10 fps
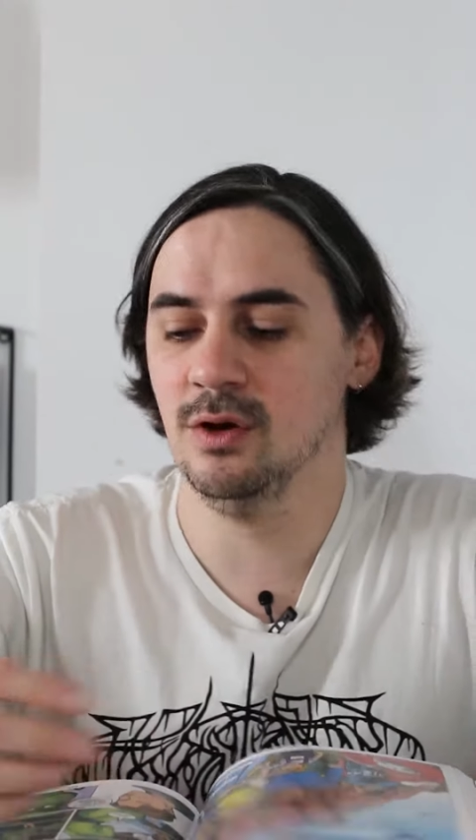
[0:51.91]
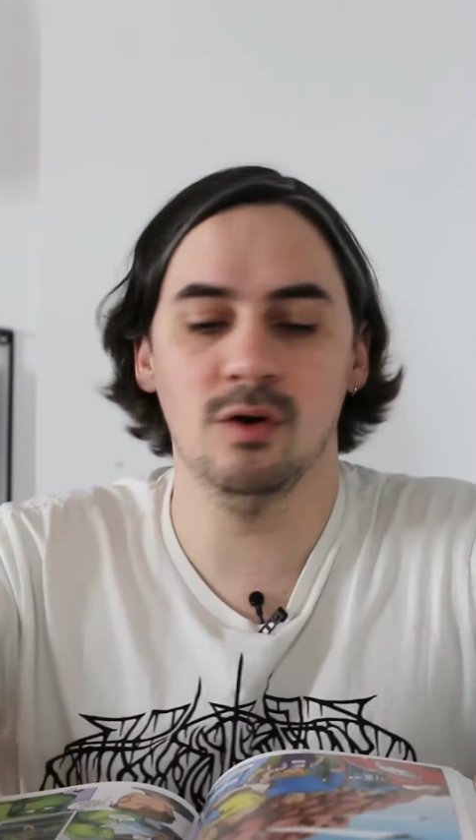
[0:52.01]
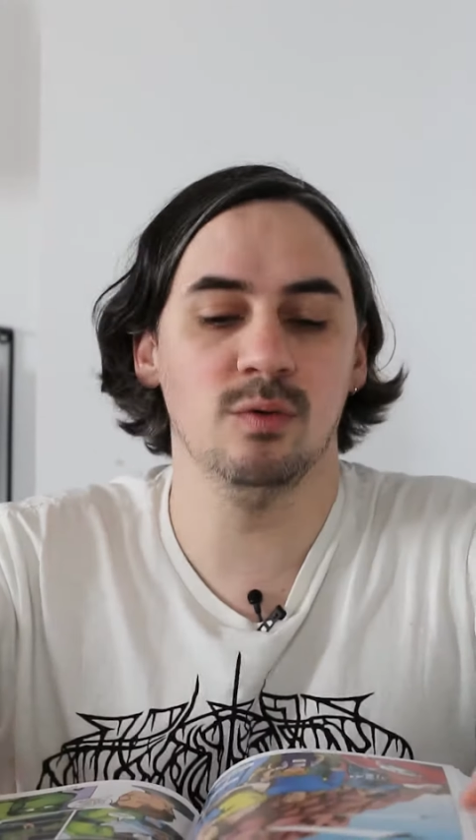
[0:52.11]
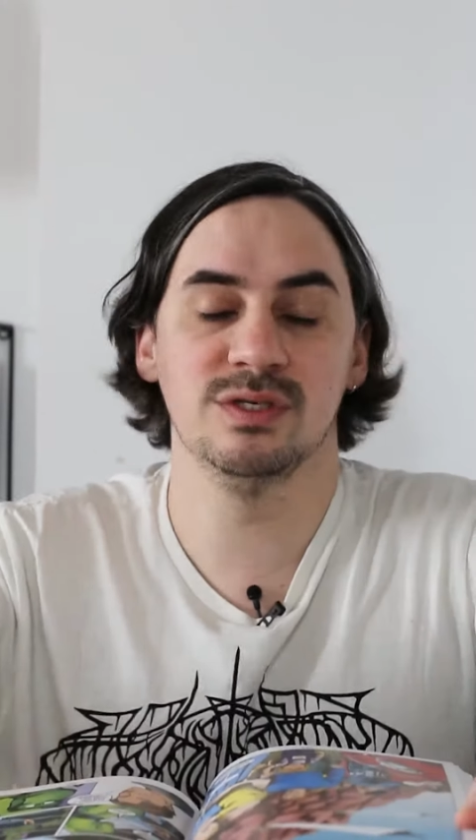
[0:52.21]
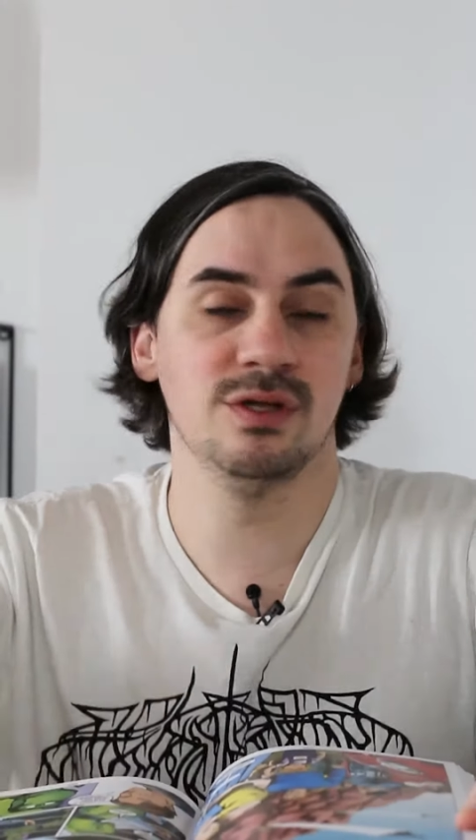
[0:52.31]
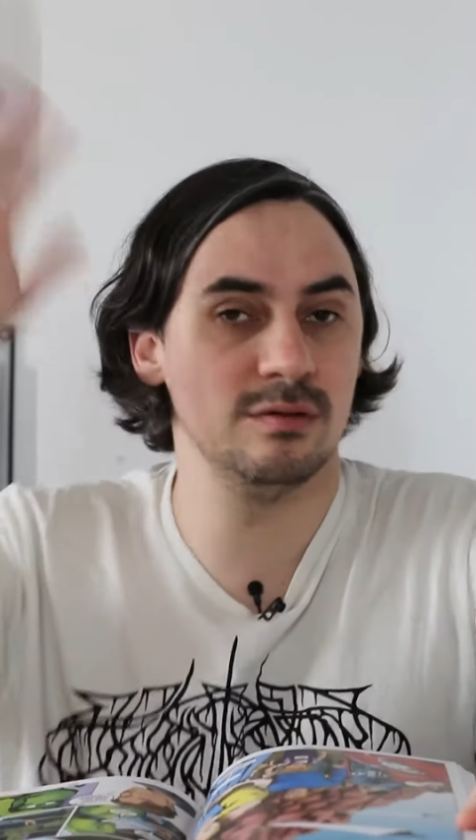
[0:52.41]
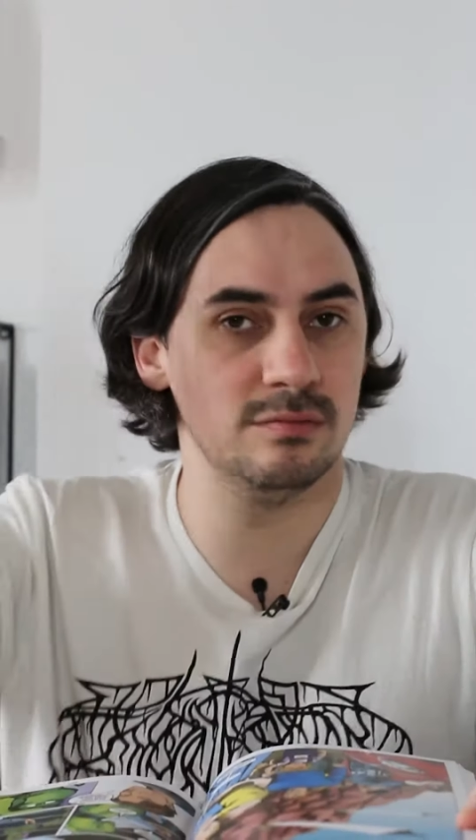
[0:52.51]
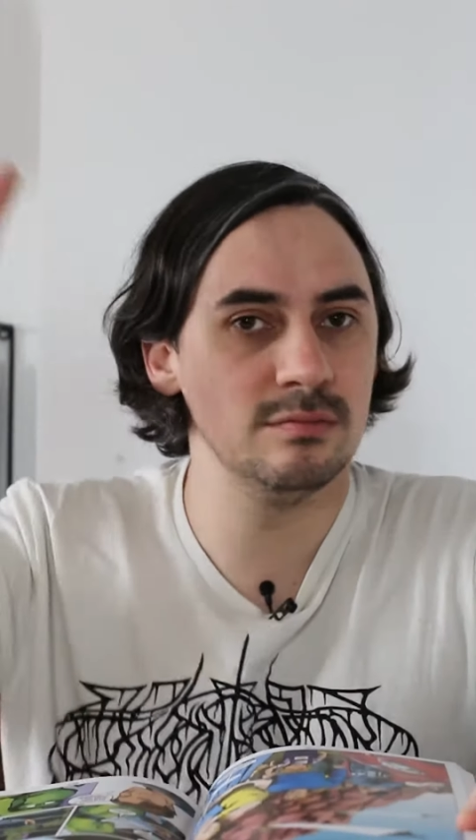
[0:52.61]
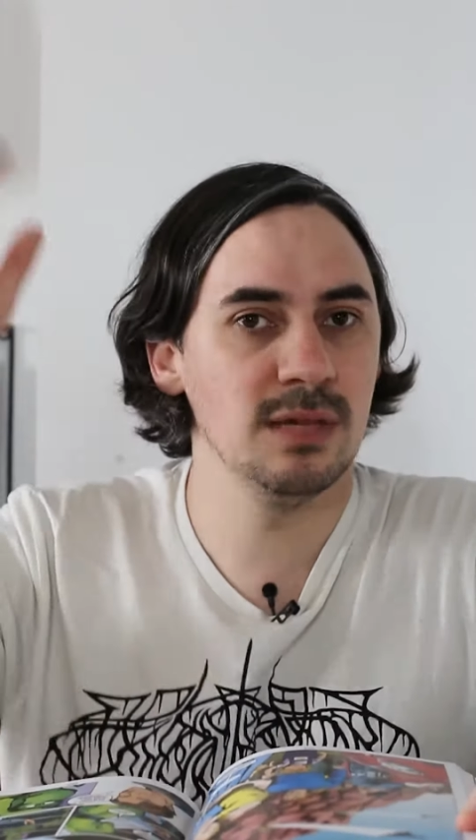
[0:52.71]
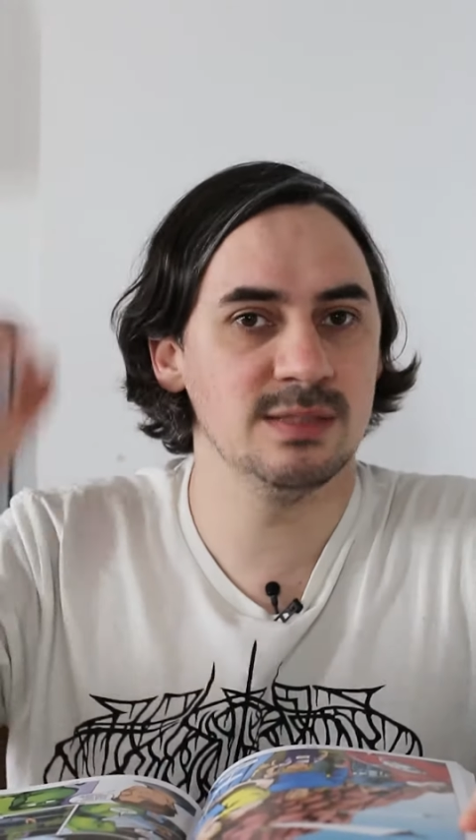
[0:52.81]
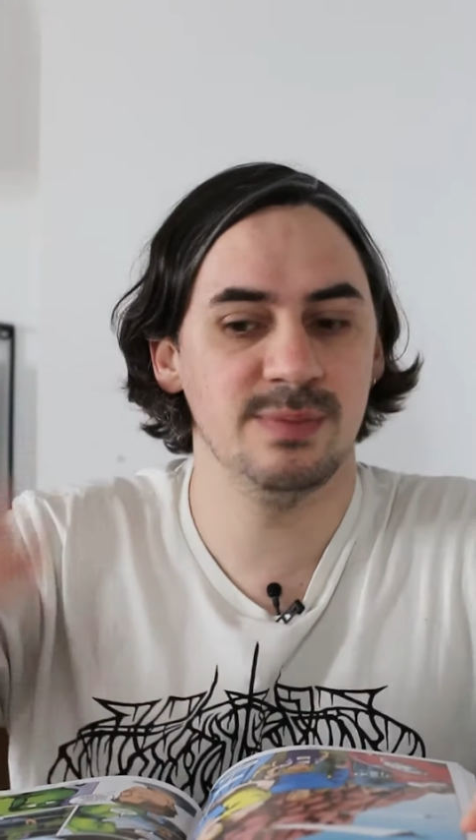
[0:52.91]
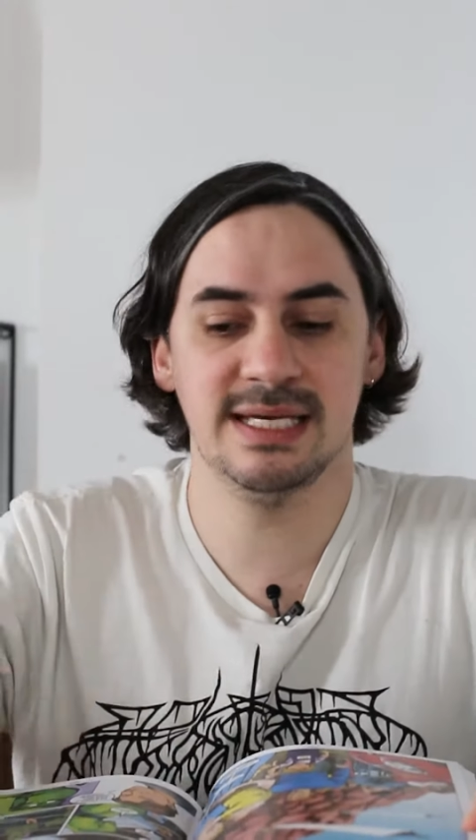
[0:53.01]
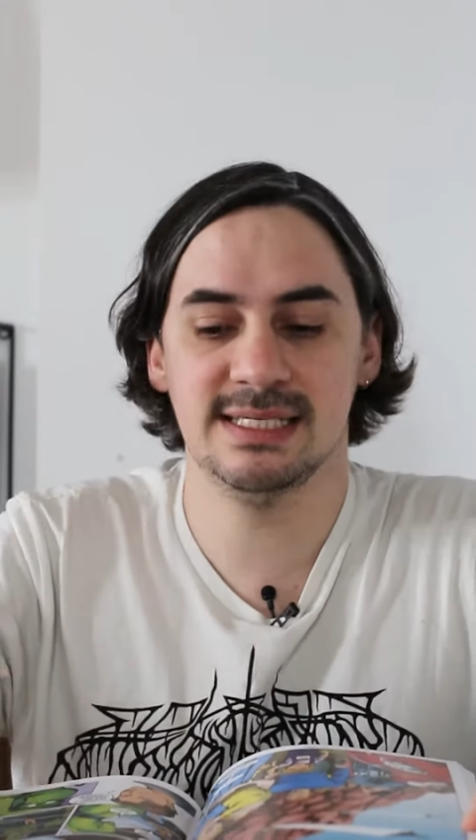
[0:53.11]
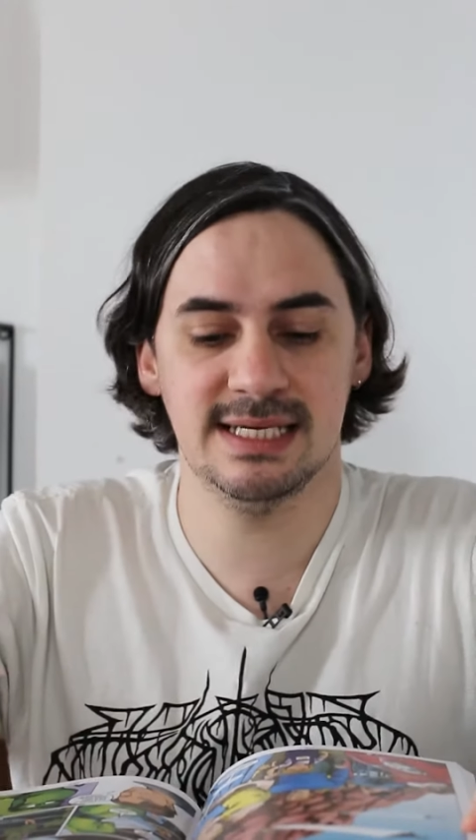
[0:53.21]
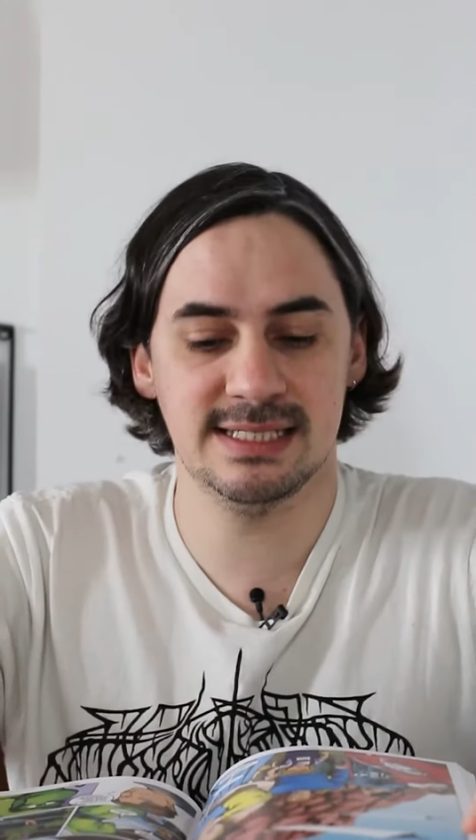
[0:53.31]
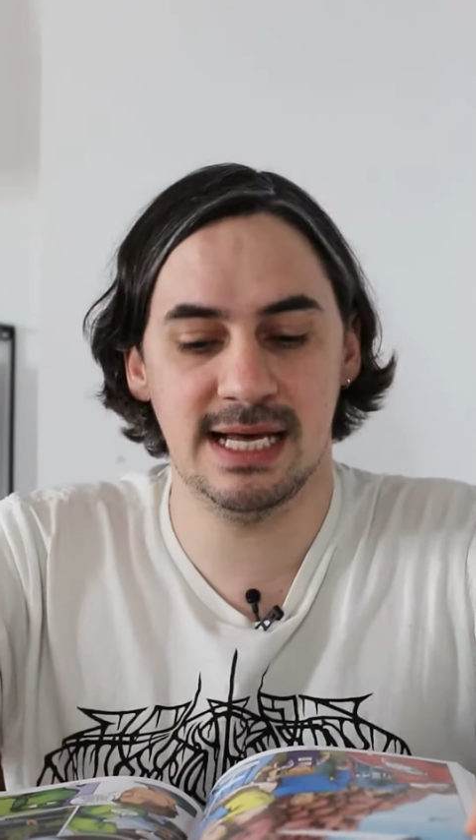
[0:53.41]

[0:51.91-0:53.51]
or was not as big as he is